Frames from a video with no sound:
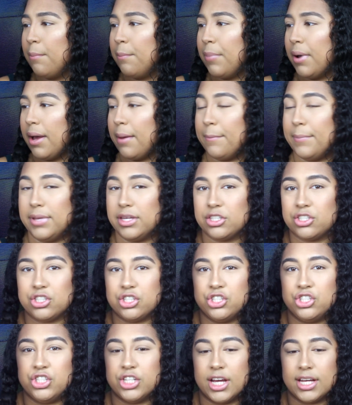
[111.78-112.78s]
by
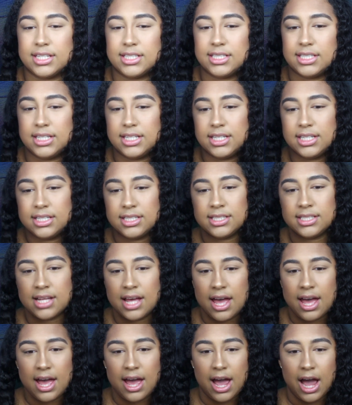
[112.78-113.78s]
Miss Jessie's.
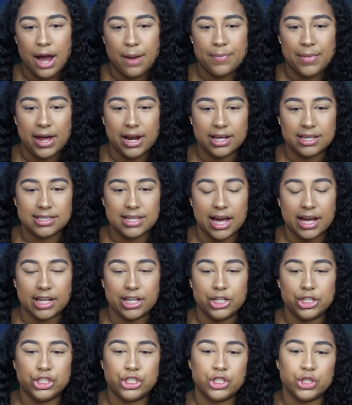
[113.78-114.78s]
I'm not
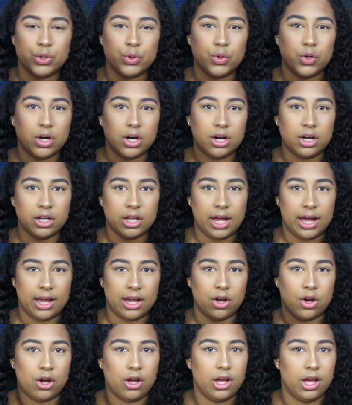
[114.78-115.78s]
exactly sure
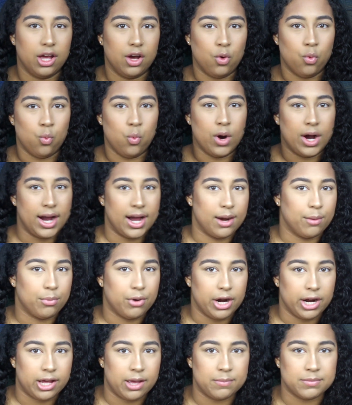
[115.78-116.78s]
like what kind of
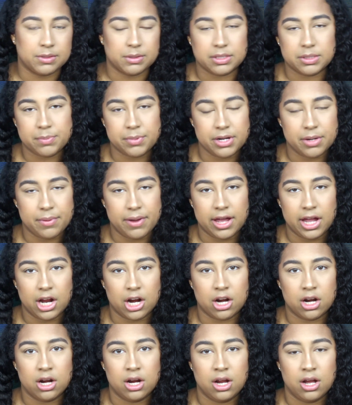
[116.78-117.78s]
product I'm supposed to put in my
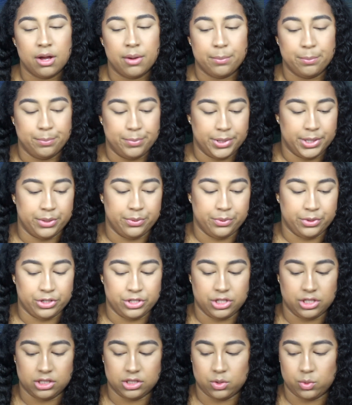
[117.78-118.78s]
hair, but we're
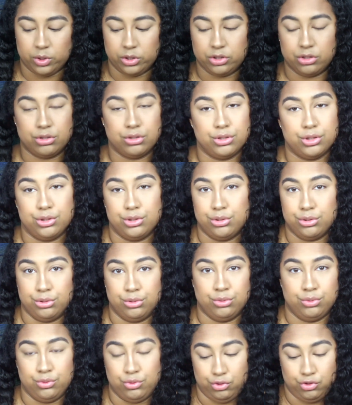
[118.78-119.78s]
just going
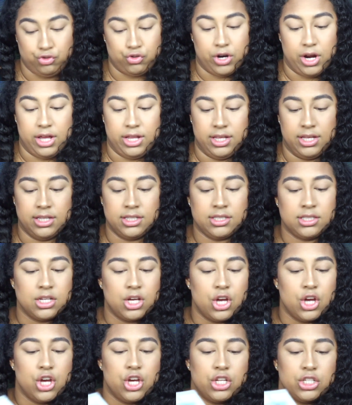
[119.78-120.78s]
to try this.
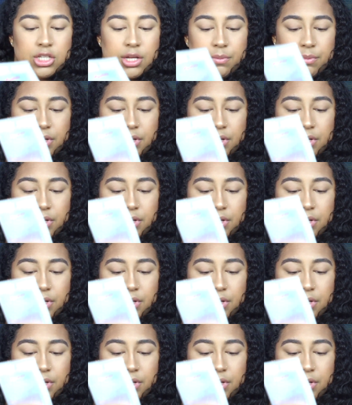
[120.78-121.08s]
So